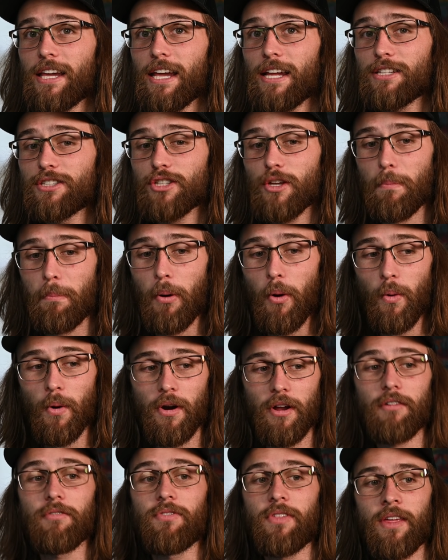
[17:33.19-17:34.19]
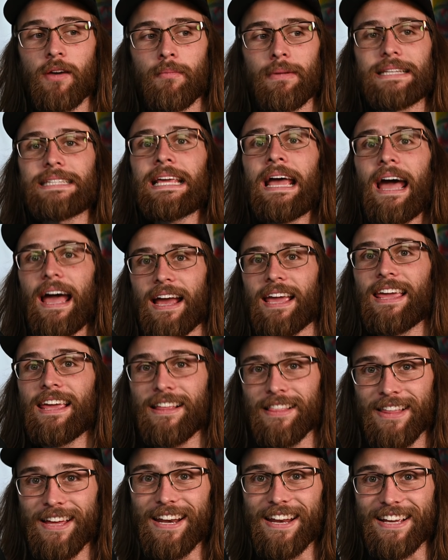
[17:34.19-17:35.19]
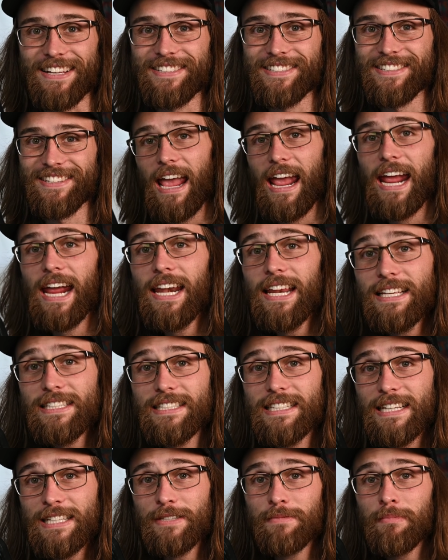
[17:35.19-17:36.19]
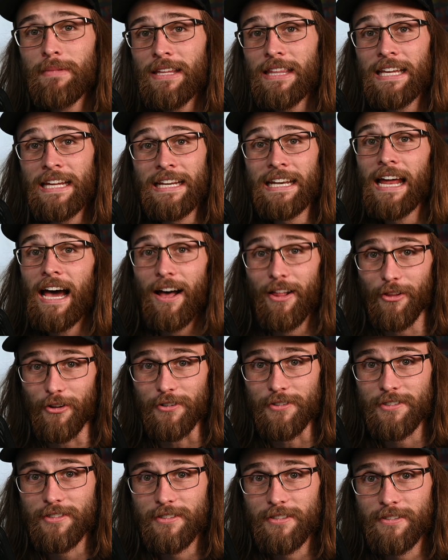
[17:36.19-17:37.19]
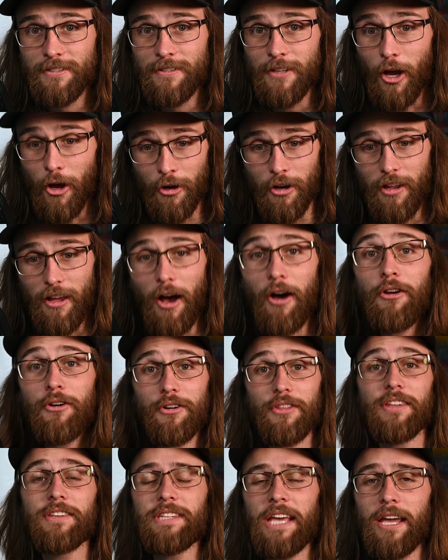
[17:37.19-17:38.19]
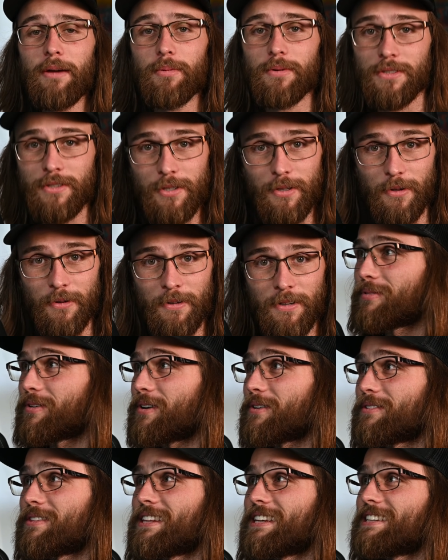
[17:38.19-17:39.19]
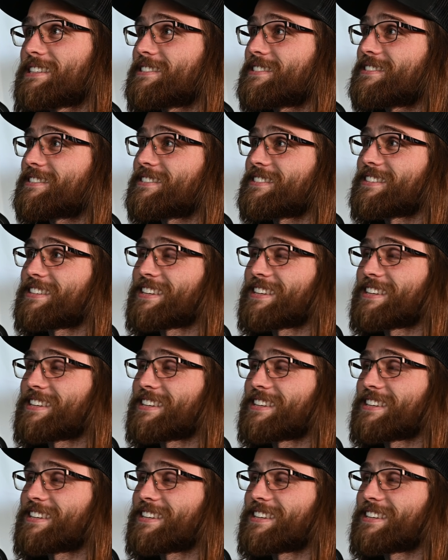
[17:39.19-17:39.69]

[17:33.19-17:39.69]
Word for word: in support of them attacking Linux. $86 million. under the table too. Bro, this,